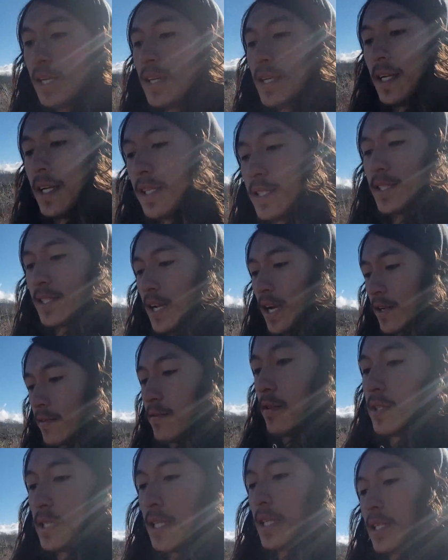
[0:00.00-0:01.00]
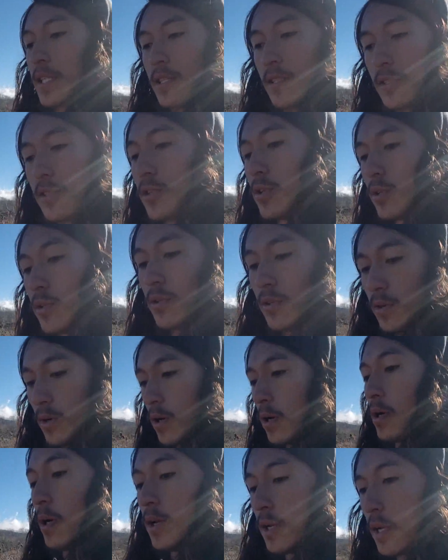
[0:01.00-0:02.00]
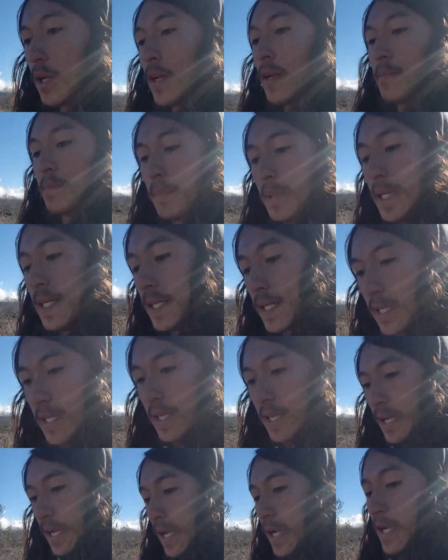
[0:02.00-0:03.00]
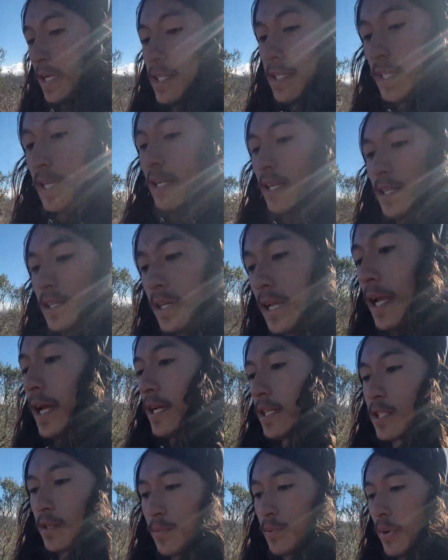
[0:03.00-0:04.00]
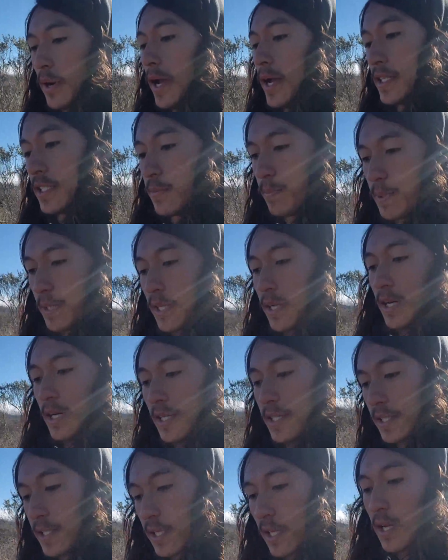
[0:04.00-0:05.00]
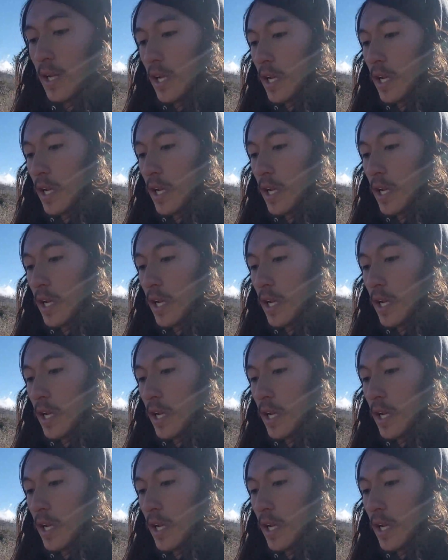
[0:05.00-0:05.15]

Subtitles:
instead of leading to meeting, and it can depress because